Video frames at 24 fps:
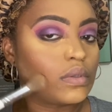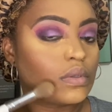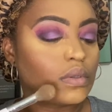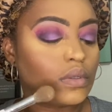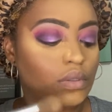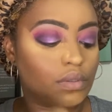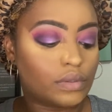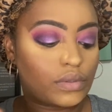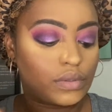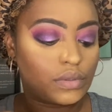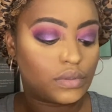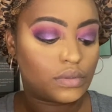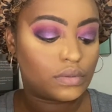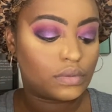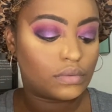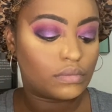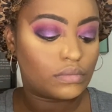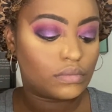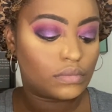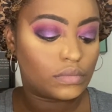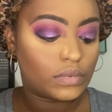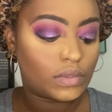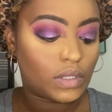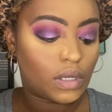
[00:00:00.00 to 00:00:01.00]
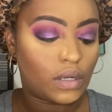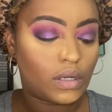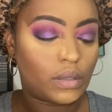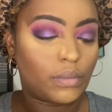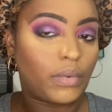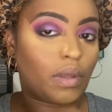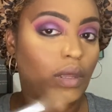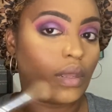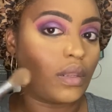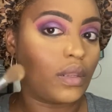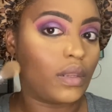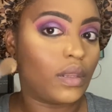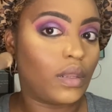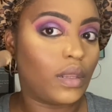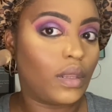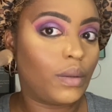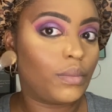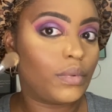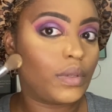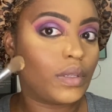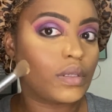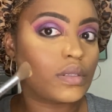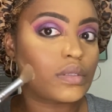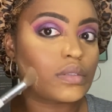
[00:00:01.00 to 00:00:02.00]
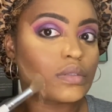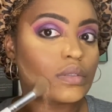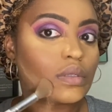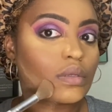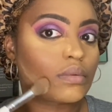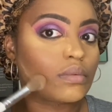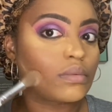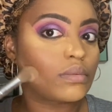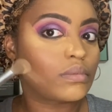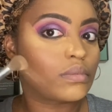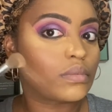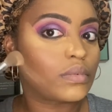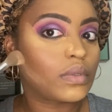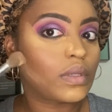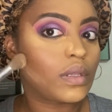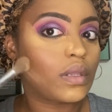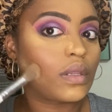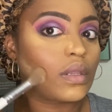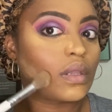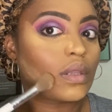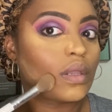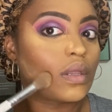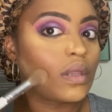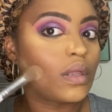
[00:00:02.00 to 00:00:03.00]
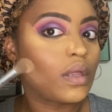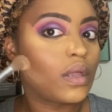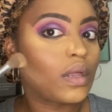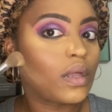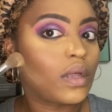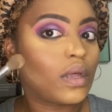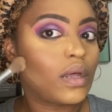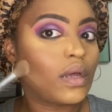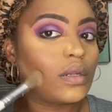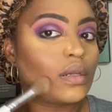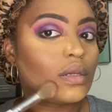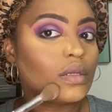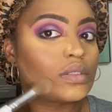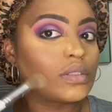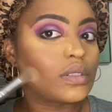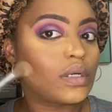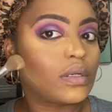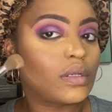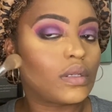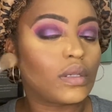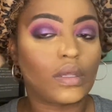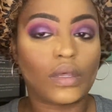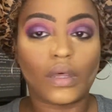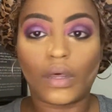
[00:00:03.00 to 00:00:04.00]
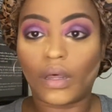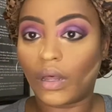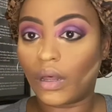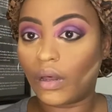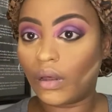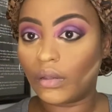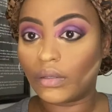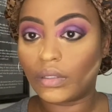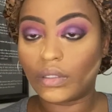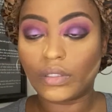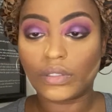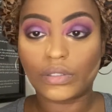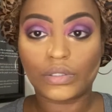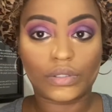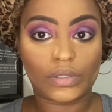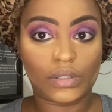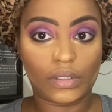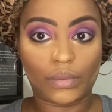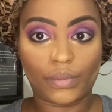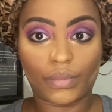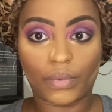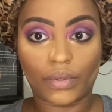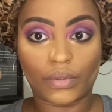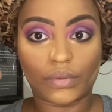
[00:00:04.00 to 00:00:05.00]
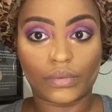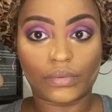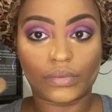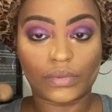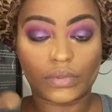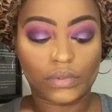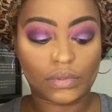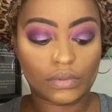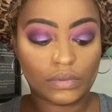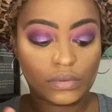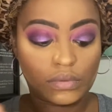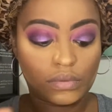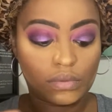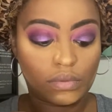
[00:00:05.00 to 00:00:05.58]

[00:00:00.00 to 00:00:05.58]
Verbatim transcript: that's Dr. Miami or something. Like, I need y'all to get all these cheekbones.